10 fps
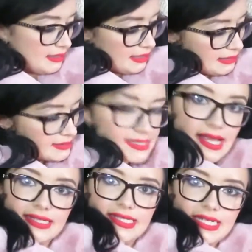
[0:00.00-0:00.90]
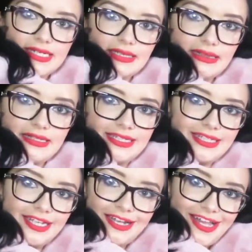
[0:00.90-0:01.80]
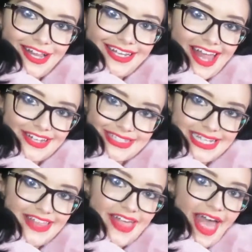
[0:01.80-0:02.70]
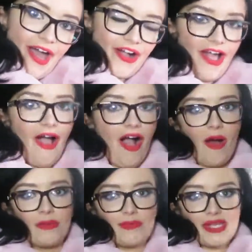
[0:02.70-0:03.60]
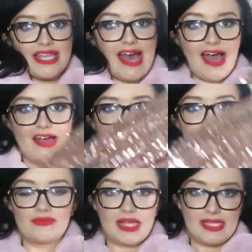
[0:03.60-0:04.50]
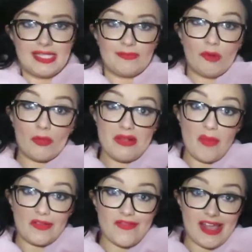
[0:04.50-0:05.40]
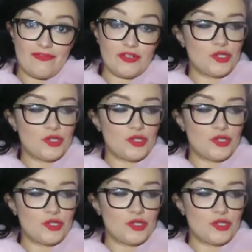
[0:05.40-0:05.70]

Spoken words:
little sexy little leg slit there. But yeah, this is probably my favourite